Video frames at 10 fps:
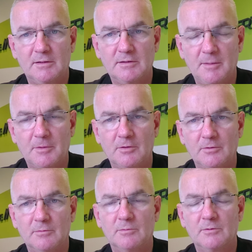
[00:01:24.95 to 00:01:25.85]

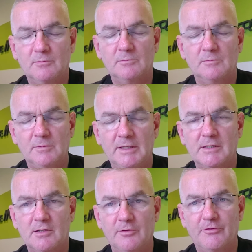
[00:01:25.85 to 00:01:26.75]
typical
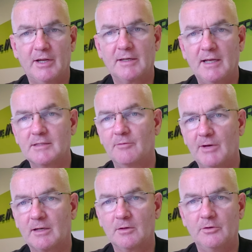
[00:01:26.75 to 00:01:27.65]
lease contract as a
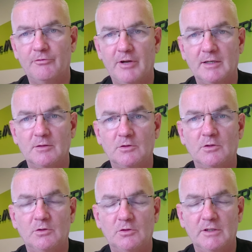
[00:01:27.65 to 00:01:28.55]
rental contract or
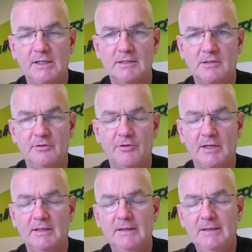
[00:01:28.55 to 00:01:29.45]
a lease
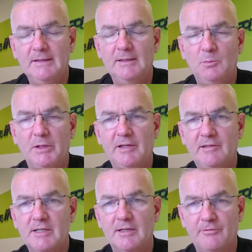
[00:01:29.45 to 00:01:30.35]
contract. But there
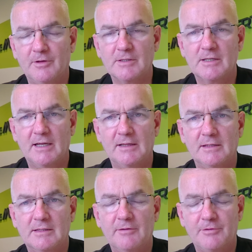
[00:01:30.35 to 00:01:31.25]
is a difference, and
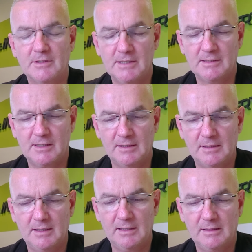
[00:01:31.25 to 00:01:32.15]
the difference is that
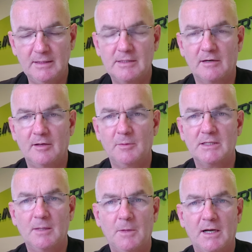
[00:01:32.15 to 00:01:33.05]
a lease
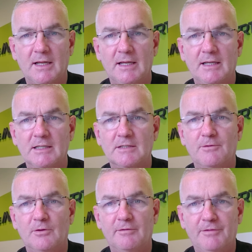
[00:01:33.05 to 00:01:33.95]
agreement typically is
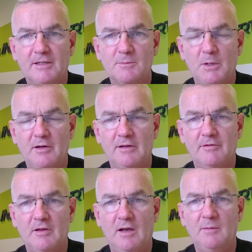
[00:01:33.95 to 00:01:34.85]
for a fixed period of
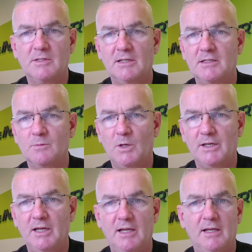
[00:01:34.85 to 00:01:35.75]
time, such as 1
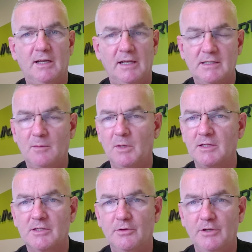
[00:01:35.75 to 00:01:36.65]
year, 18
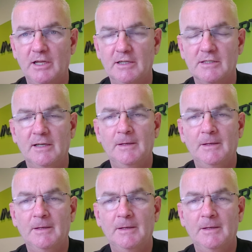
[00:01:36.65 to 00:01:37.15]
months, 2 years,